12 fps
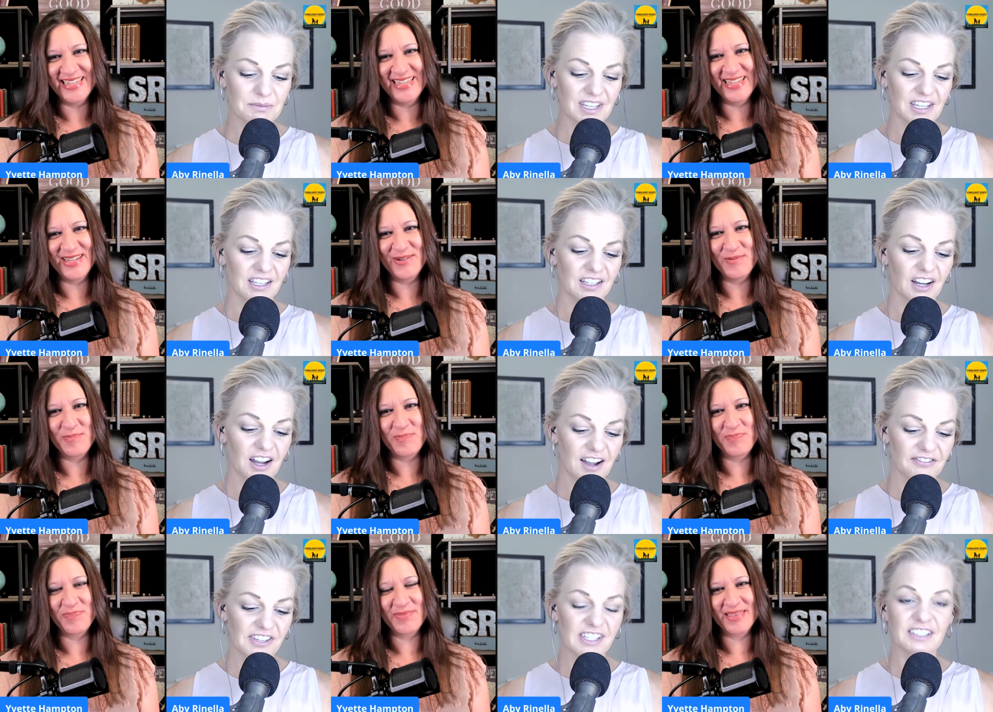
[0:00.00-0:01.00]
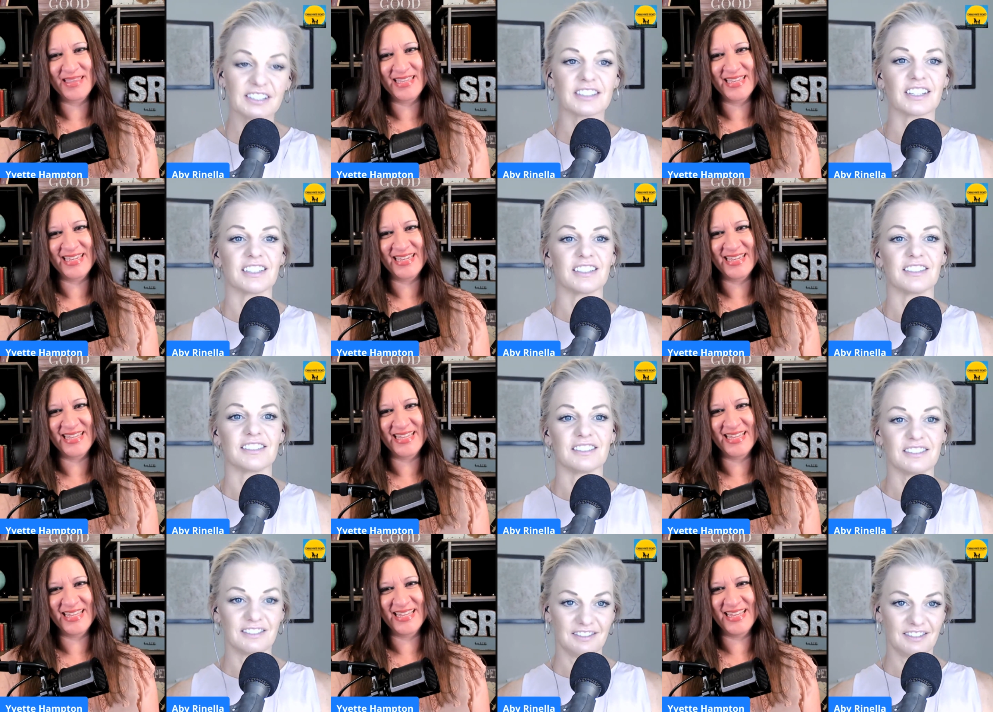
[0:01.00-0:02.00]
Speaker 1: me coffees and
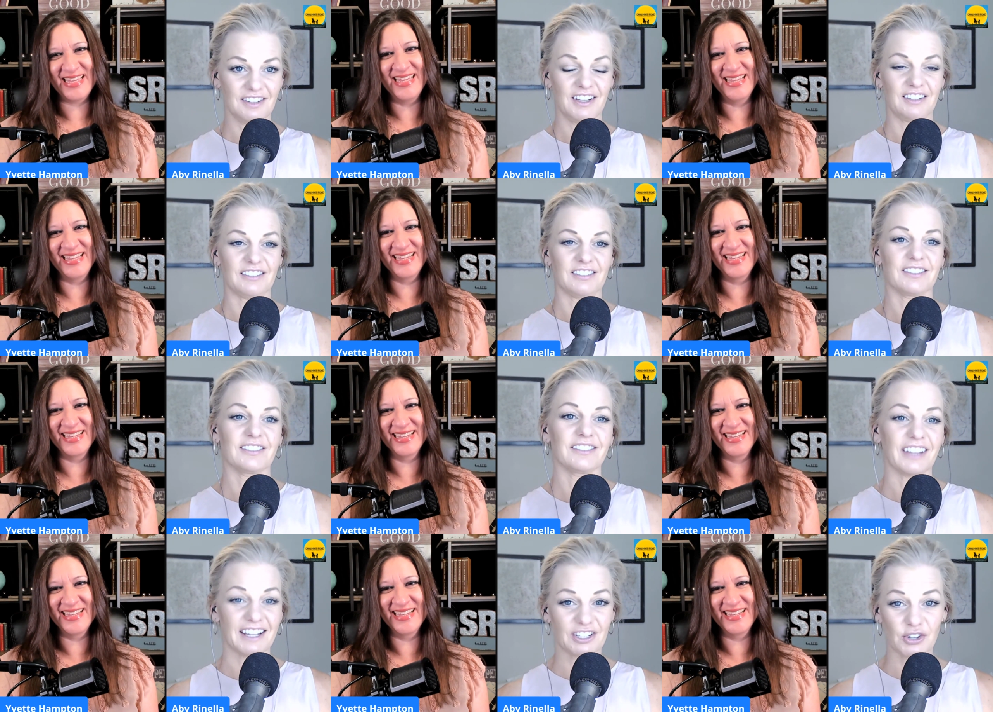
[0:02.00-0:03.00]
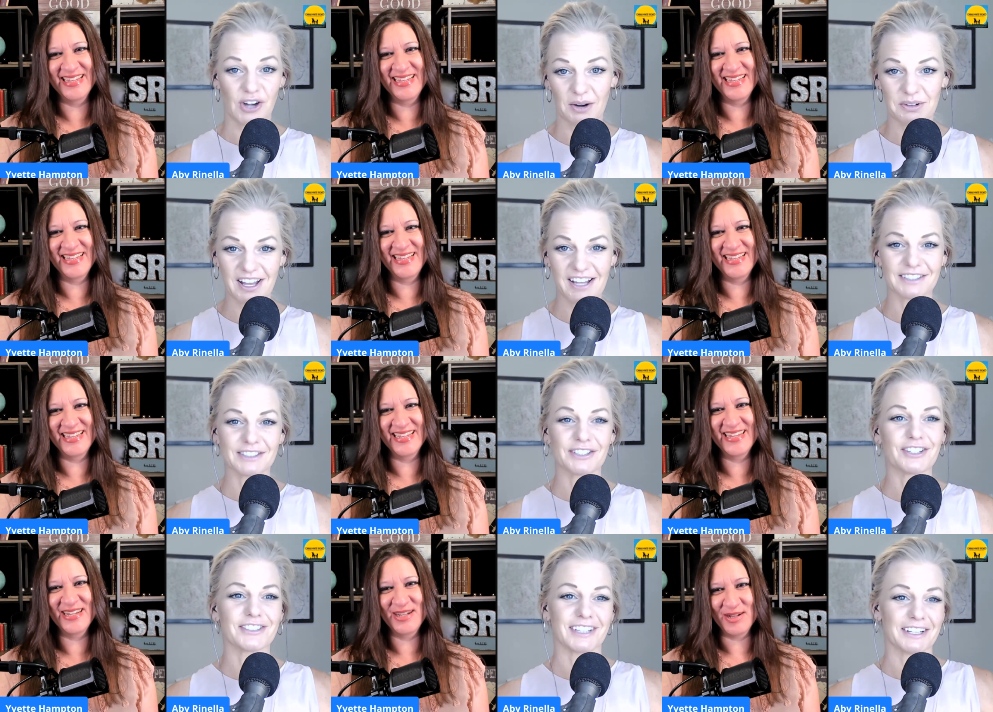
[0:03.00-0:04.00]
and like
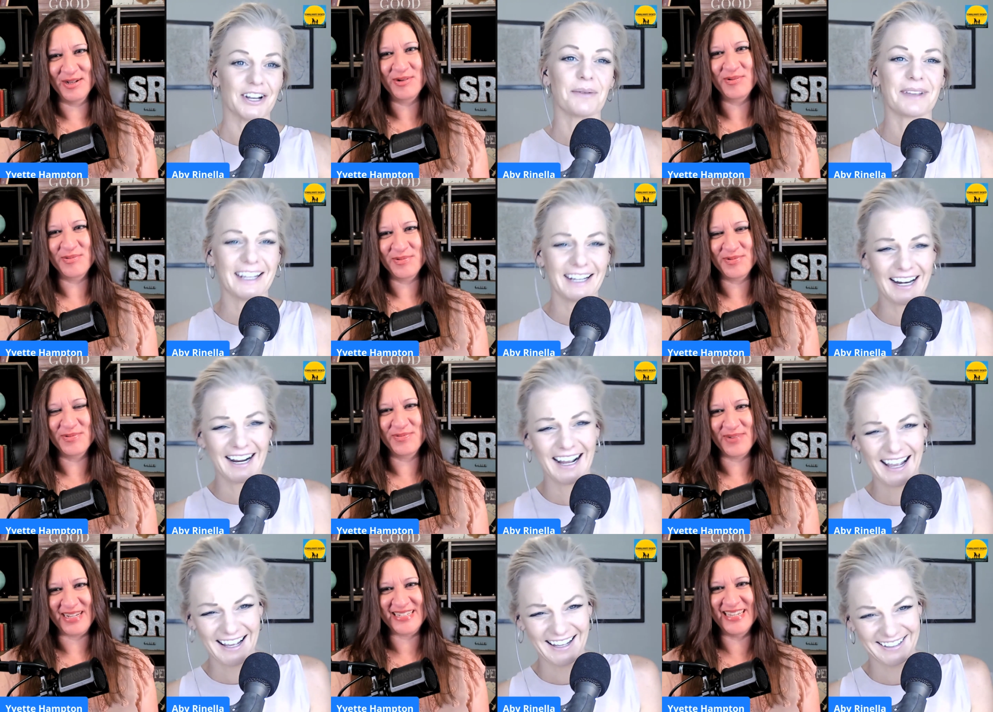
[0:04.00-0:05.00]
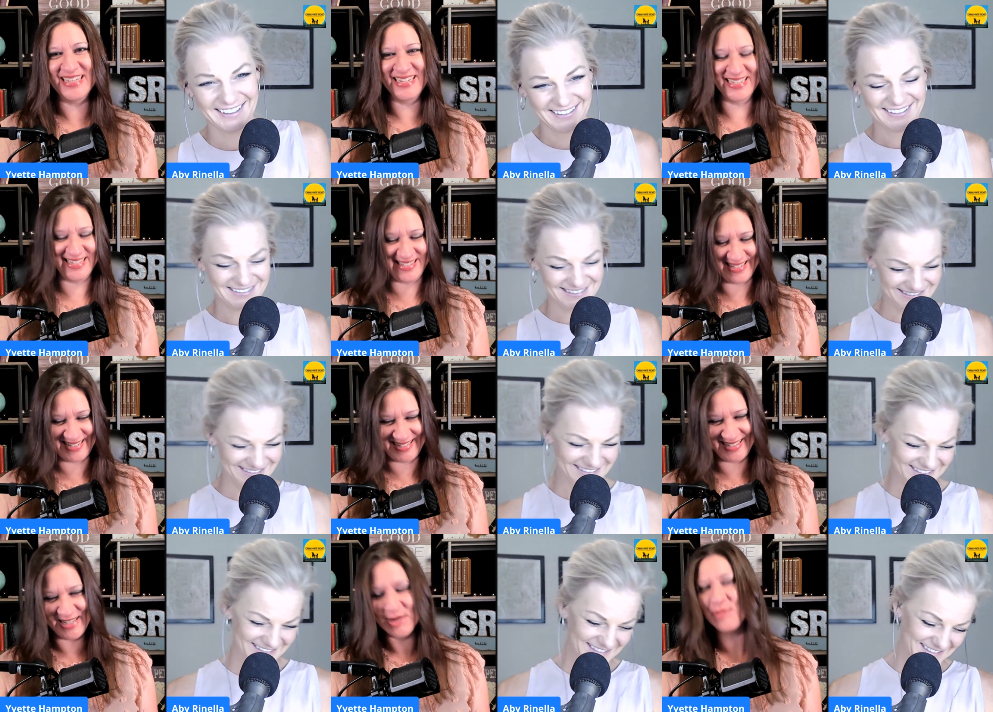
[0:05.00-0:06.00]
tranquilizers? And I'm kidding. Right.
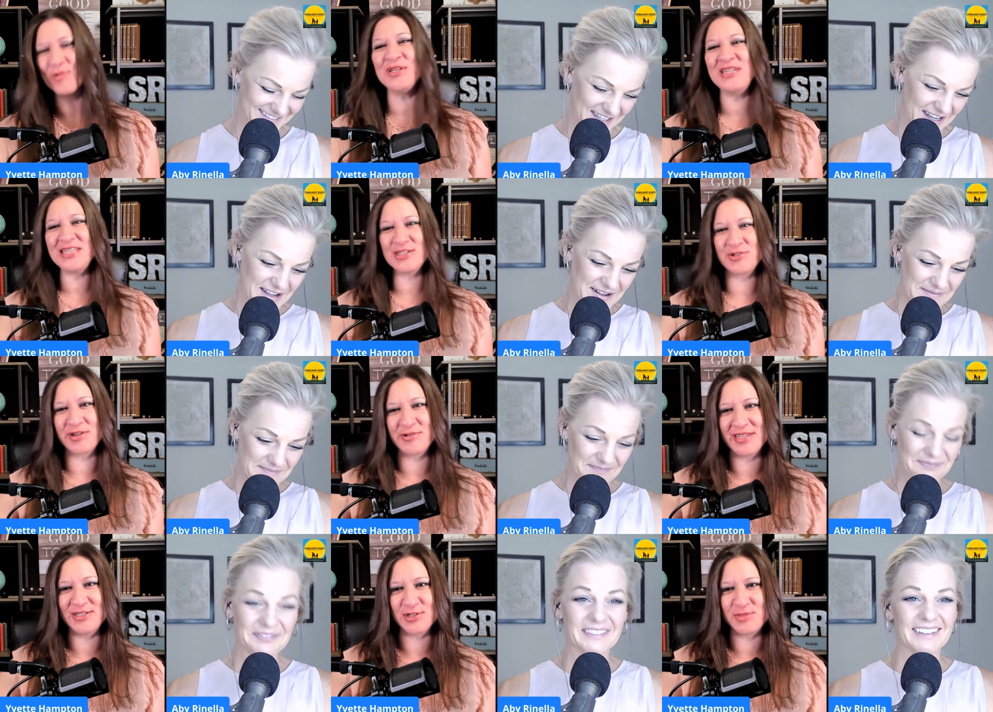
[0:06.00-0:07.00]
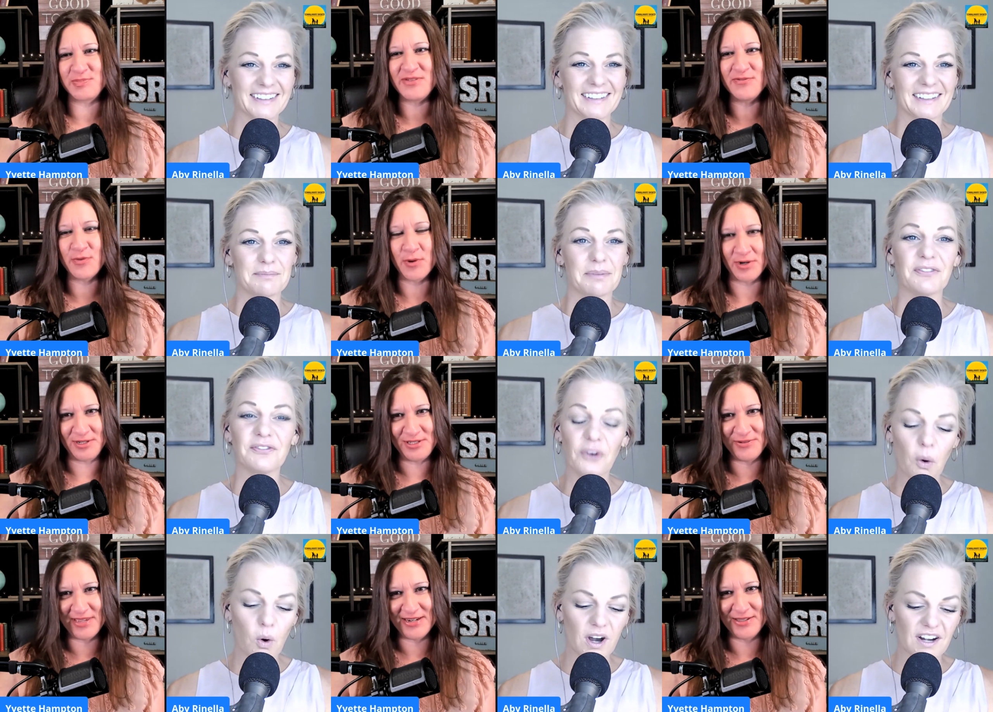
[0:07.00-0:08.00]
Speaker 2: Well, you need the tranquilizers before,
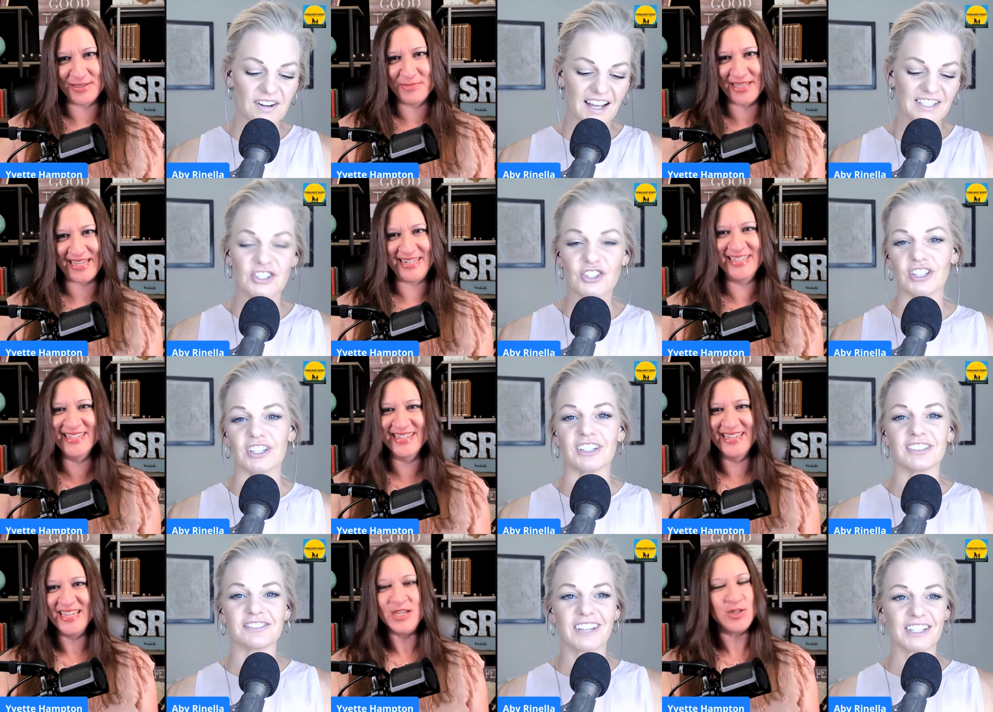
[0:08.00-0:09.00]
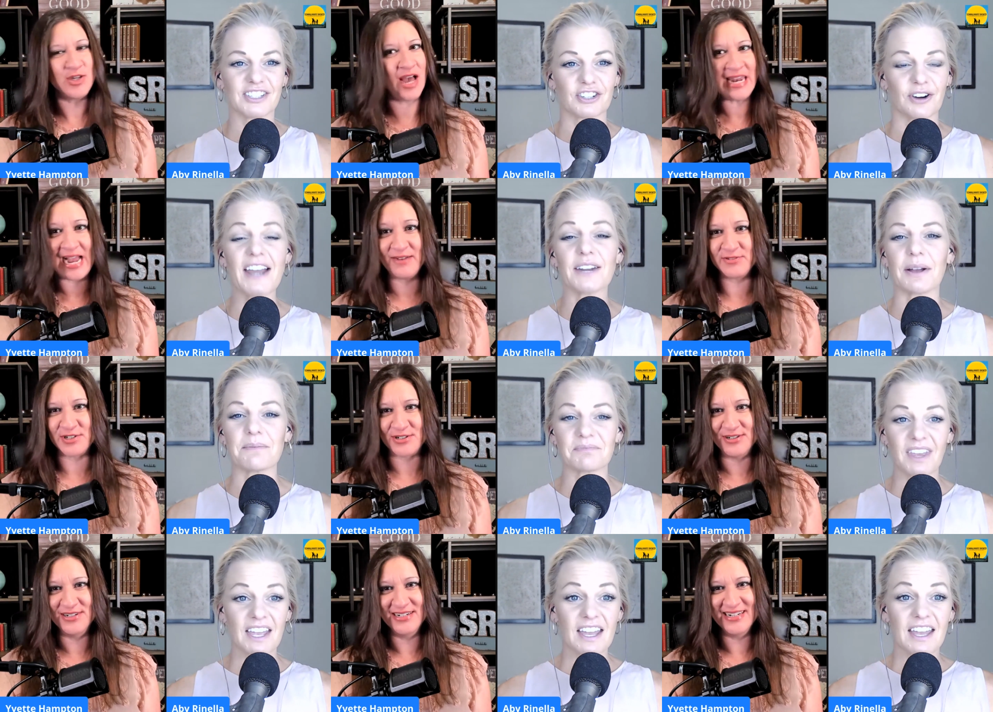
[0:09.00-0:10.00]
Speaker 1: before you get on the that's plane. True. That's true. Not after.
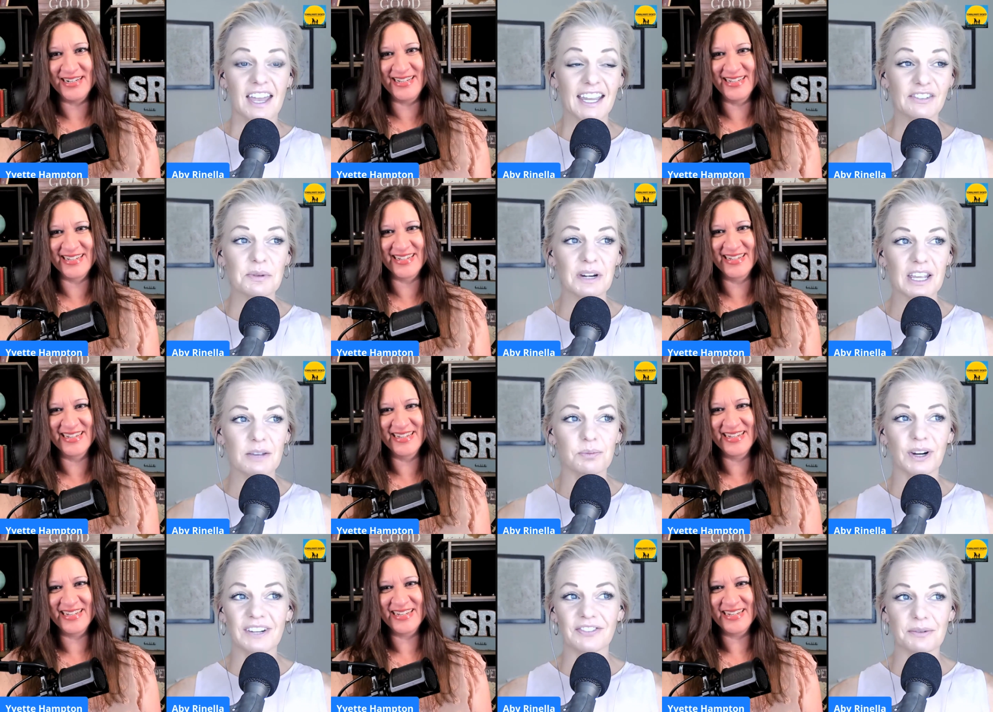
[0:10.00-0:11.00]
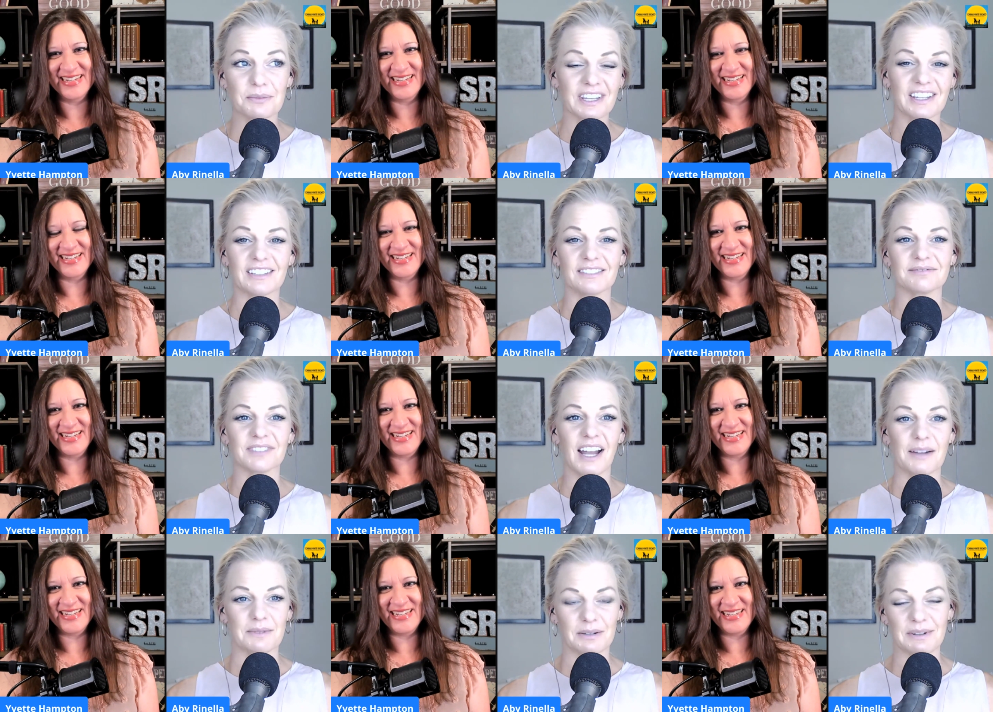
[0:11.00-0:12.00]
Anyway, hey, everybody, pray for me. I'm going